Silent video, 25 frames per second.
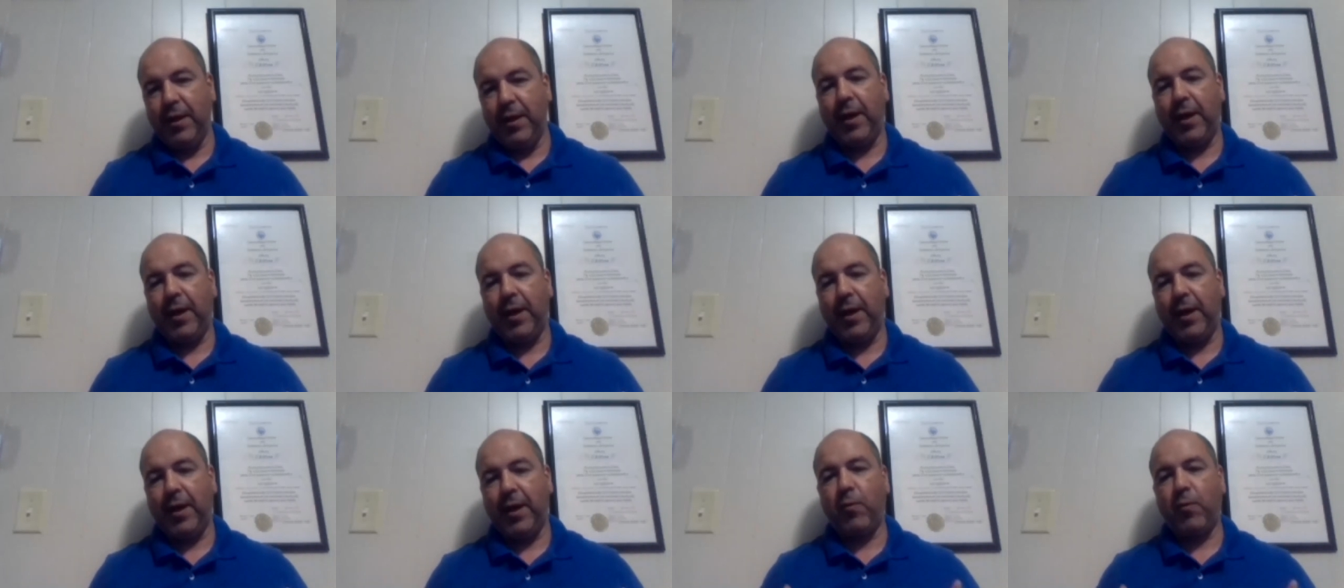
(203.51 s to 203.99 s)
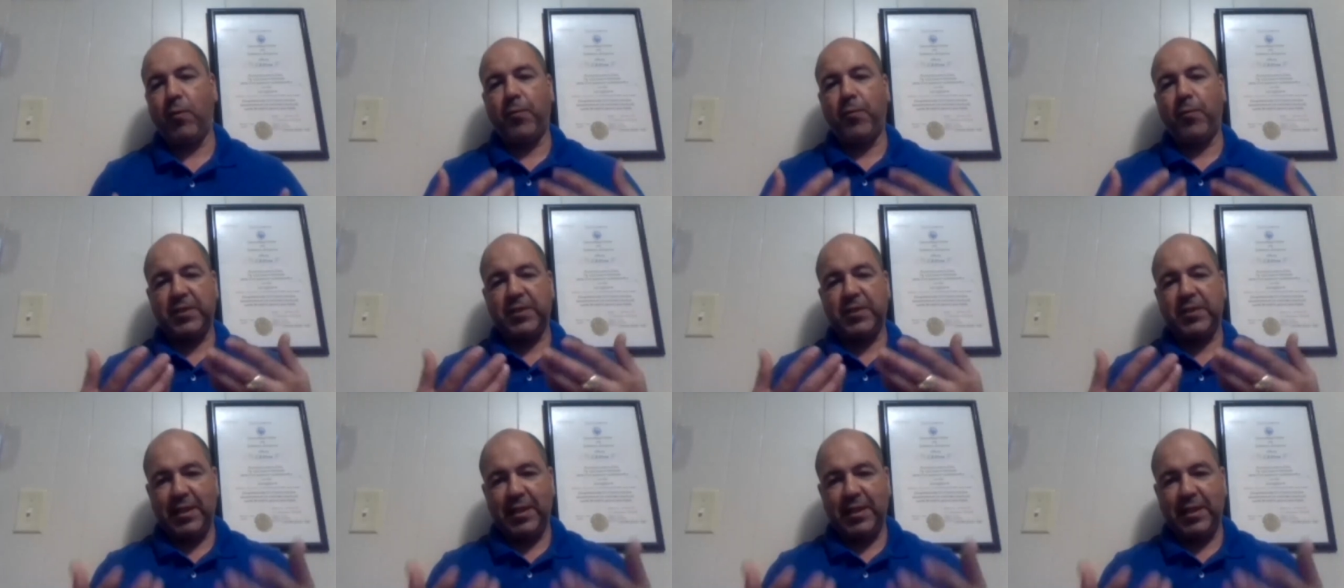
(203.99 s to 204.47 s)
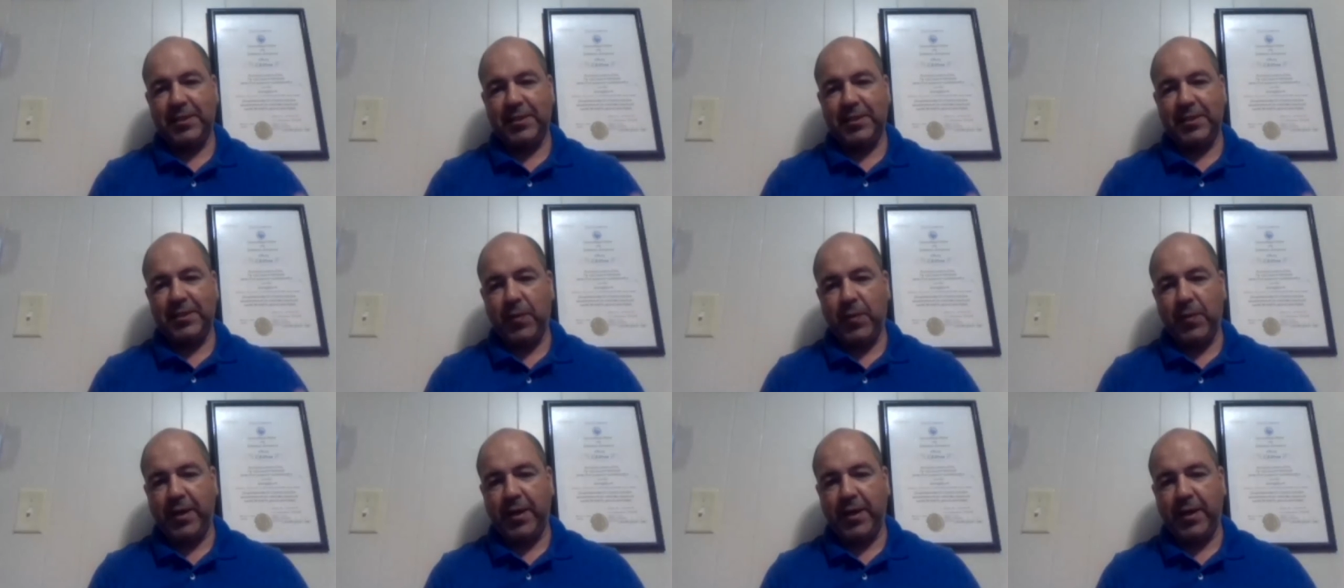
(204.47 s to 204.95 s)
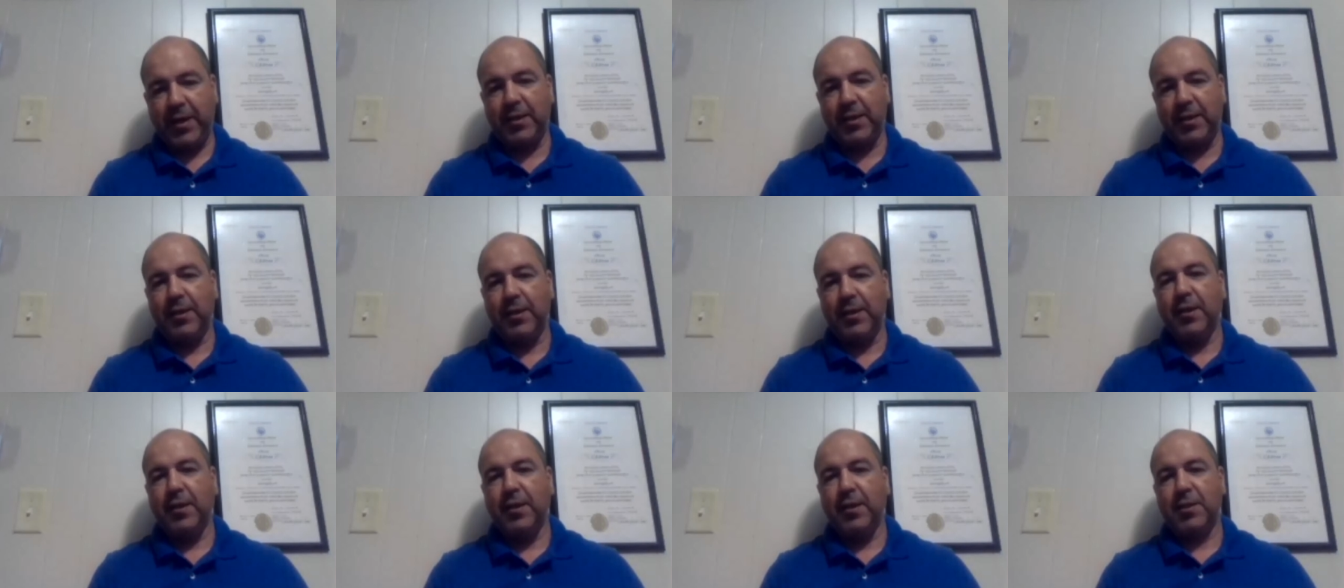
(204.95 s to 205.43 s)
I will present this plan
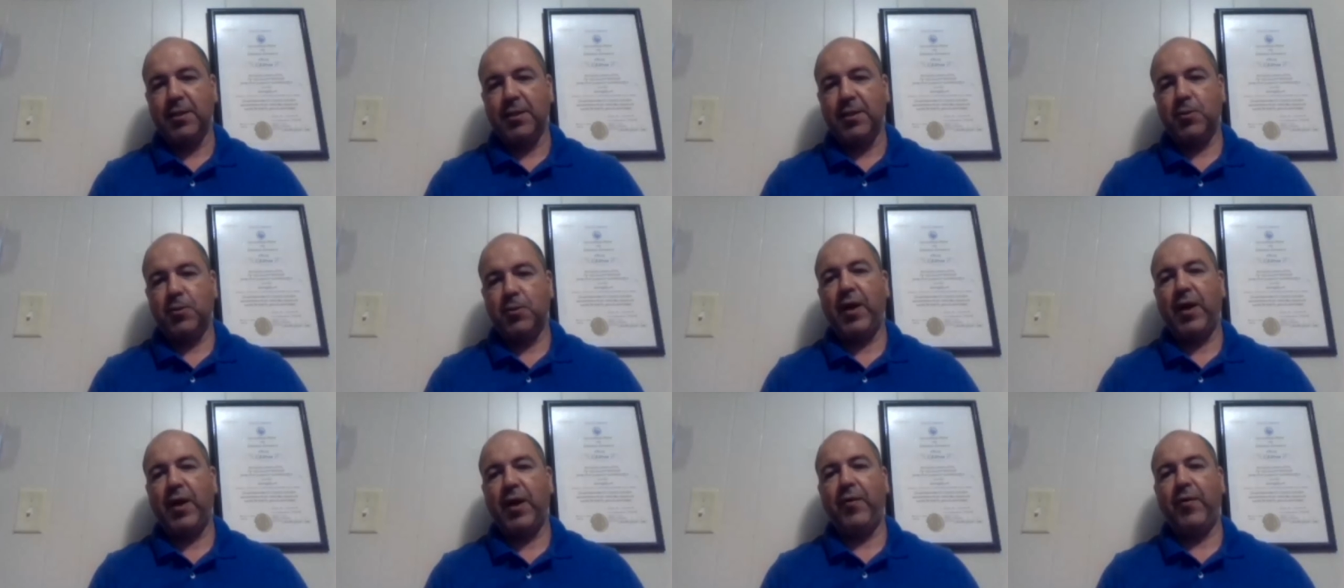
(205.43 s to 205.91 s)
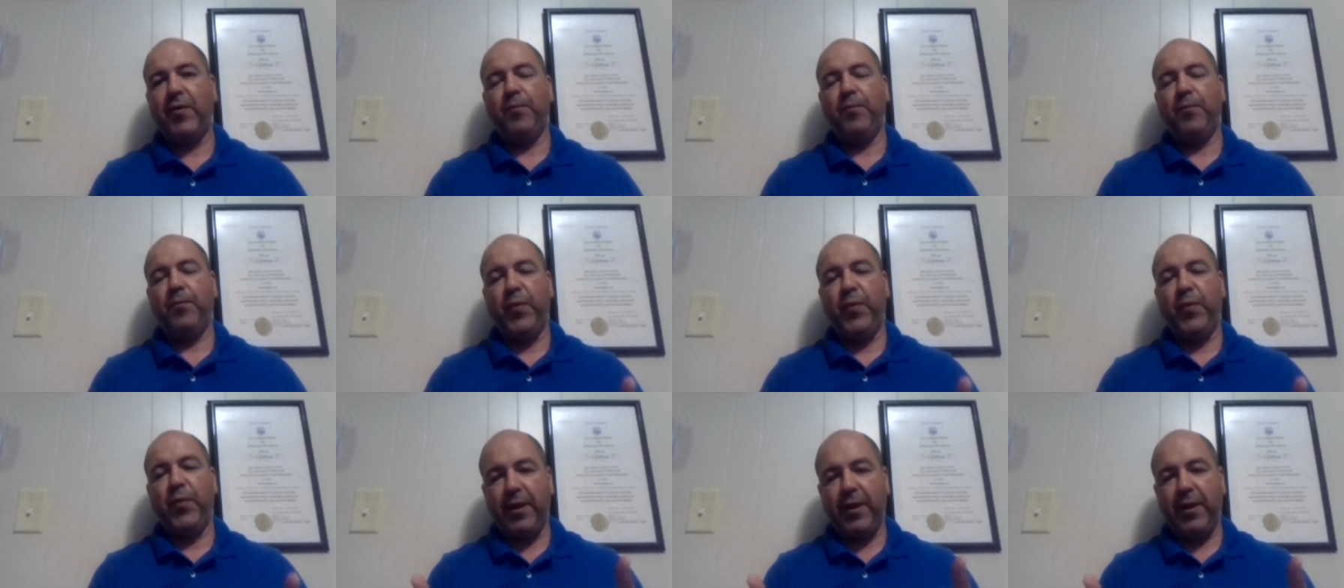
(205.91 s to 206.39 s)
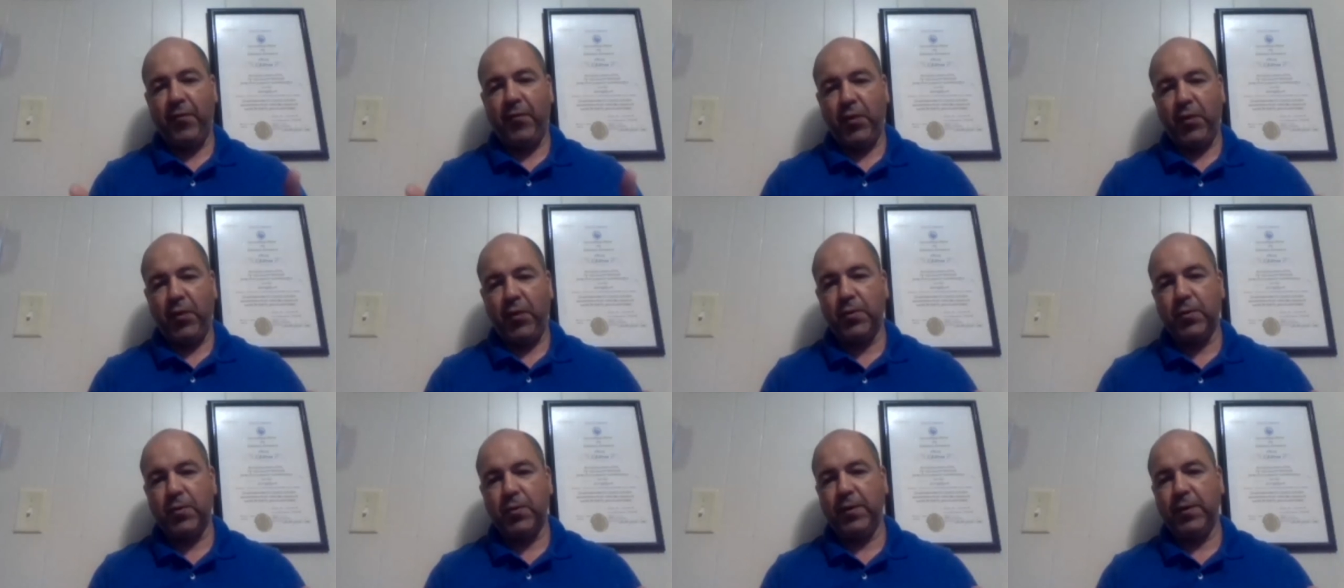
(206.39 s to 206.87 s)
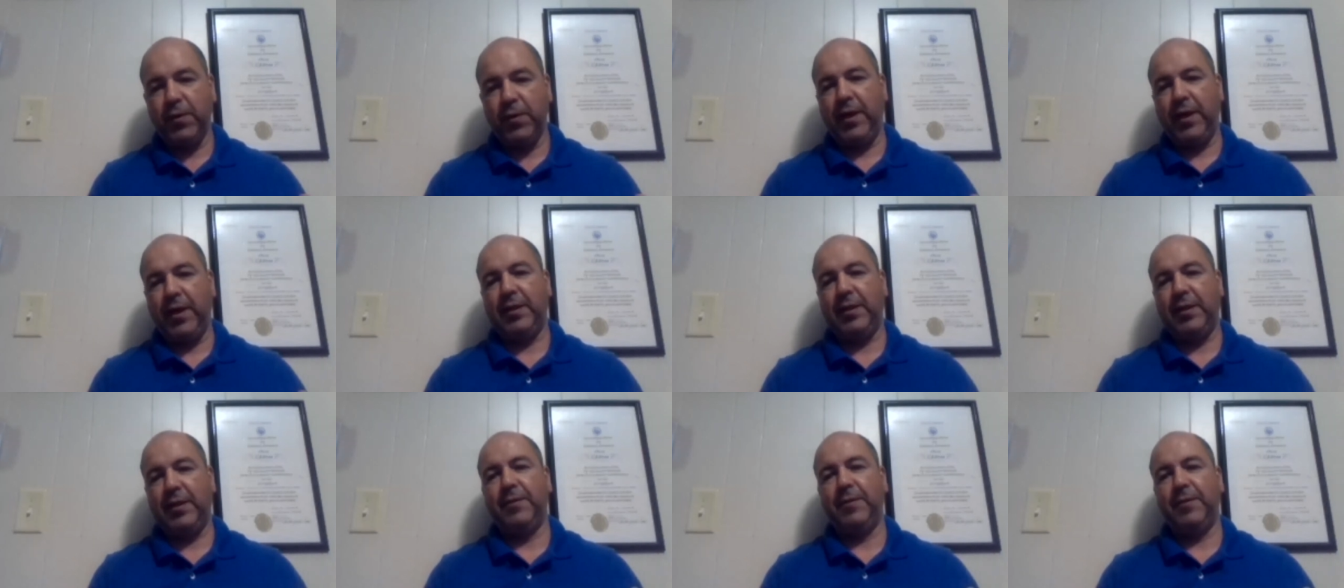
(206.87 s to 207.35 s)
to have a better view
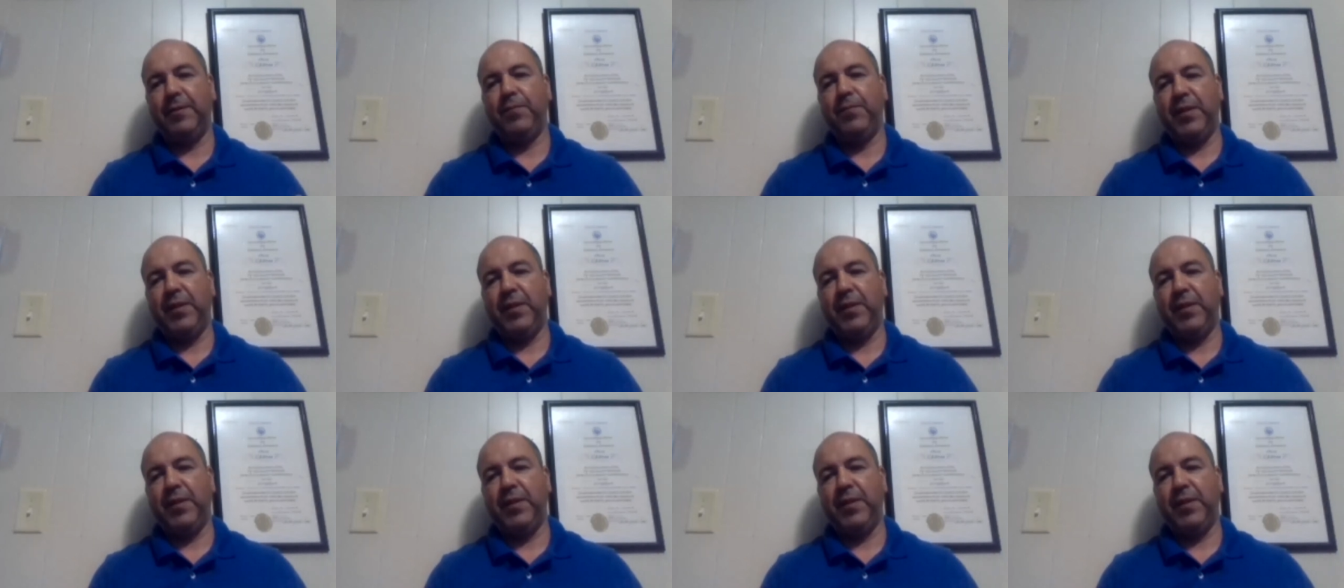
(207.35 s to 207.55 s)
and,